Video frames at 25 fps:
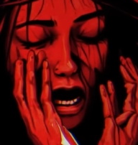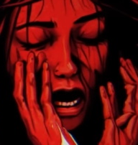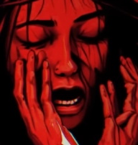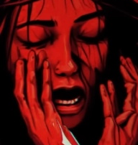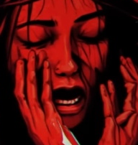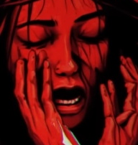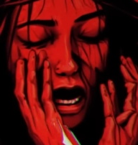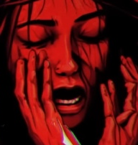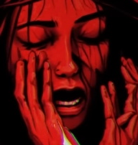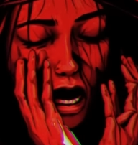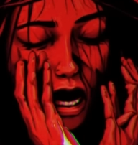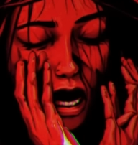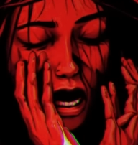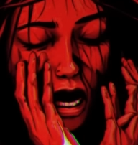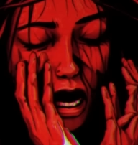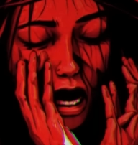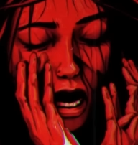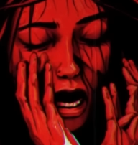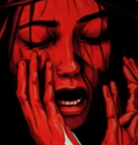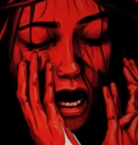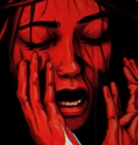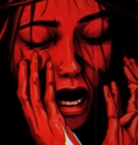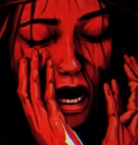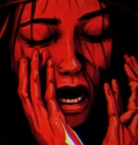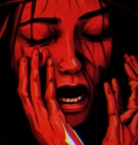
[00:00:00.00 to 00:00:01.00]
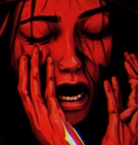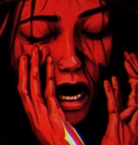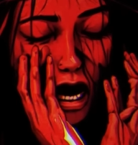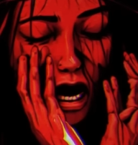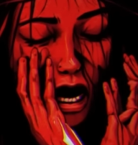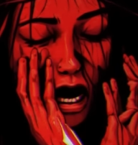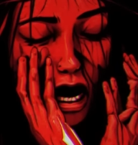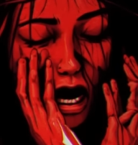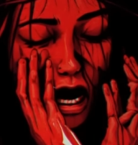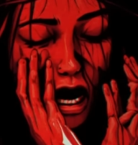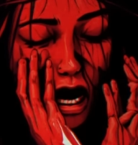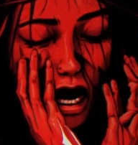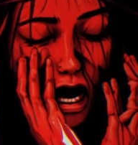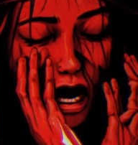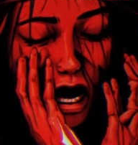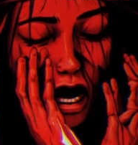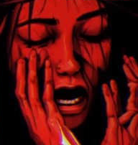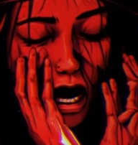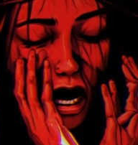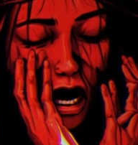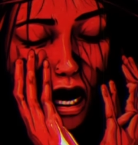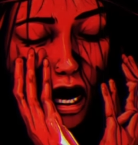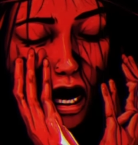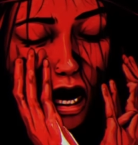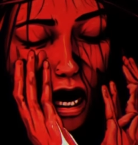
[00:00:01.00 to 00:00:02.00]
her scant breakfast of
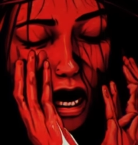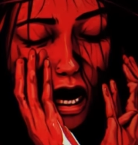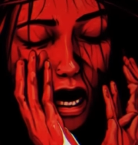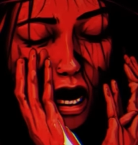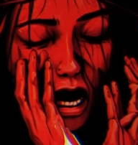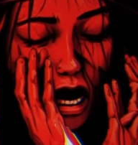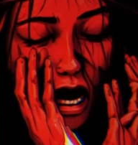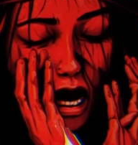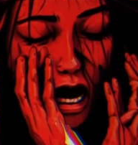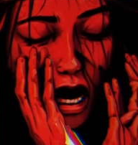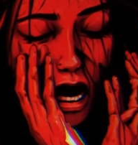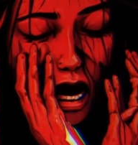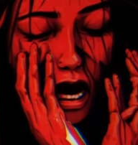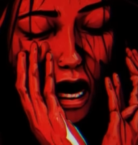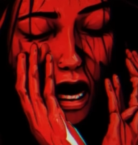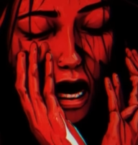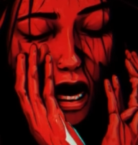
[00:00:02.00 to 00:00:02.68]
coffee and toast.